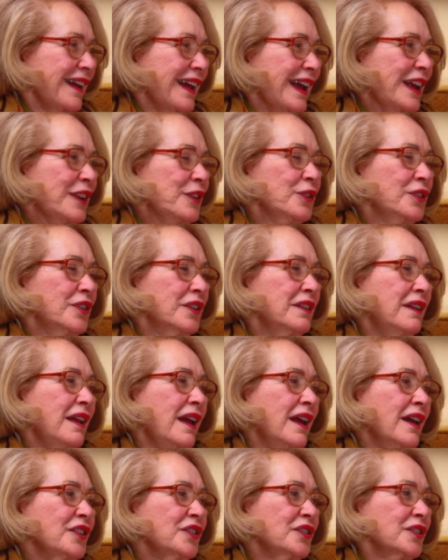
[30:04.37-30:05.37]
And you didn't
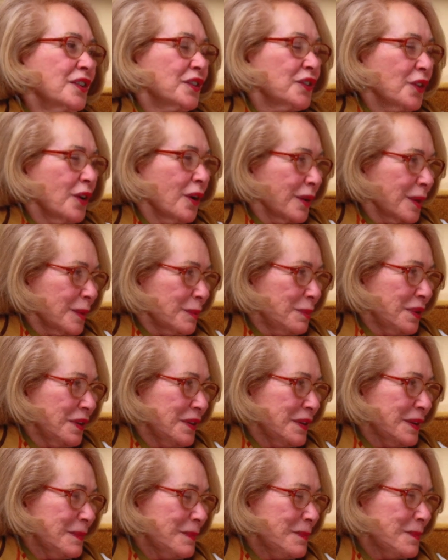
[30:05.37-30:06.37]
ask us our
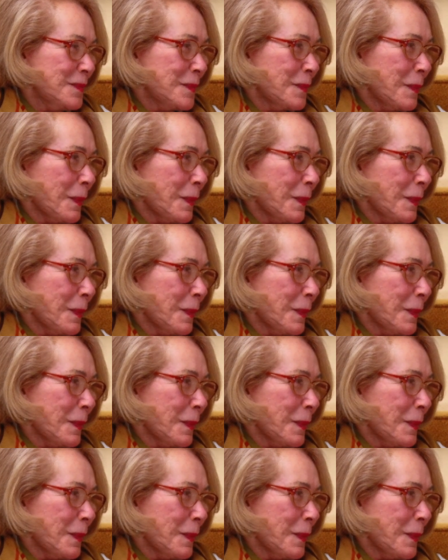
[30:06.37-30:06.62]
opinion.